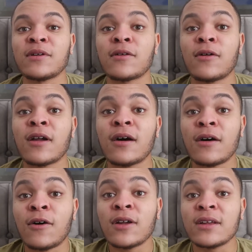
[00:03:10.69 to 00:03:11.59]
on
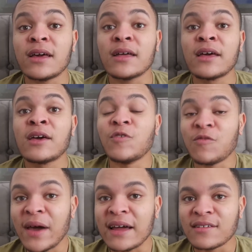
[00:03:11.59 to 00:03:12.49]
a holiday with
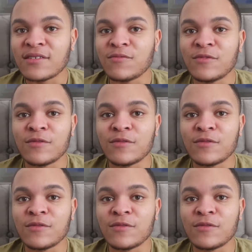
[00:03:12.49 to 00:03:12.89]
mates.